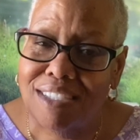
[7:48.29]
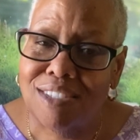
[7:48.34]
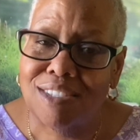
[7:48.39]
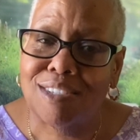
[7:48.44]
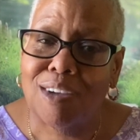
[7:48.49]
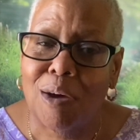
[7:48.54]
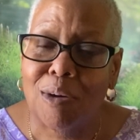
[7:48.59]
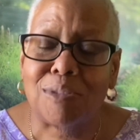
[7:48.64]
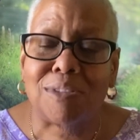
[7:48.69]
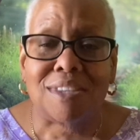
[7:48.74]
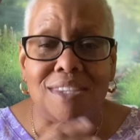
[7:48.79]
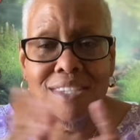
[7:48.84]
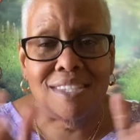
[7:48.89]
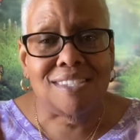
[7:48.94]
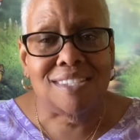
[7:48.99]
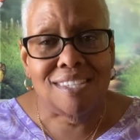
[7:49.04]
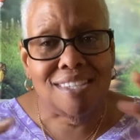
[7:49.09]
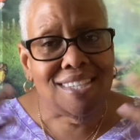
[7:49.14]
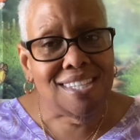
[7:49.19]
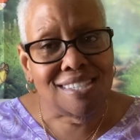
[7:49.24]
So
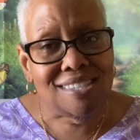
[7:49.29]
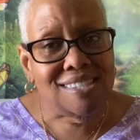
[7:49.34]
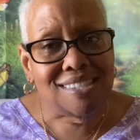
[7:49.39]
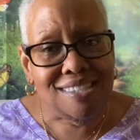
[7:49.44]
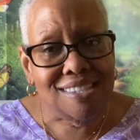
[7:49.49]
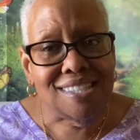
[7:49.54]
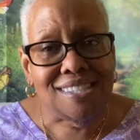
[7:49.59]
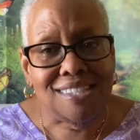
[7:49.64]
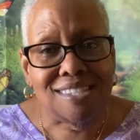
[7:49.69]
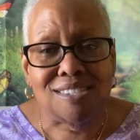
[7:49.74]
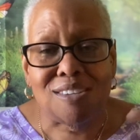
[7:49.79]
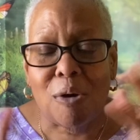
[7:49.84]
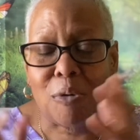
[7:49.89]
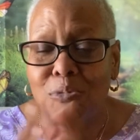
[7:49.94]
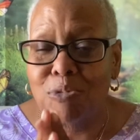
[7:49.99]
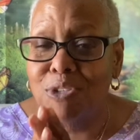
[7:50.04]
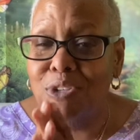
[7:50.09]
this is over.